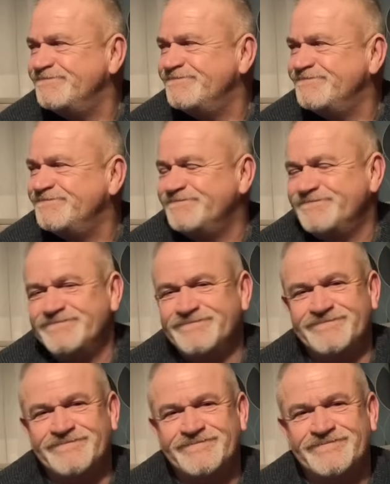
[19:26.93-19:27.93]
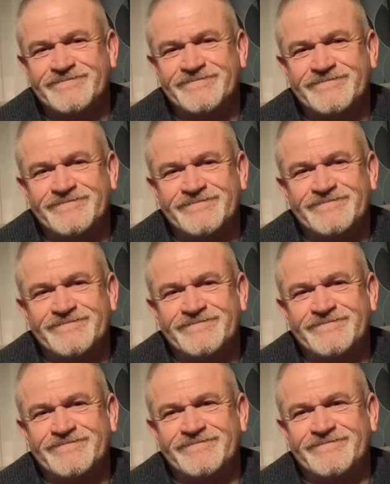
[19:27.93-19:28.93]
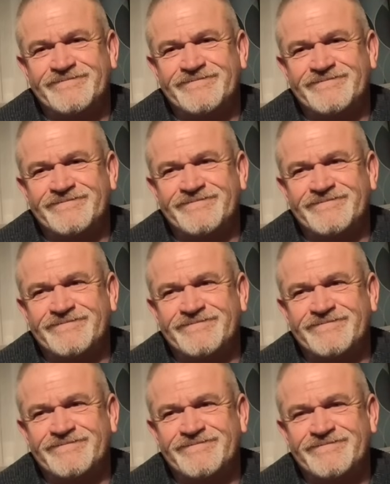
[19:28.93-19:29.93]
(silent)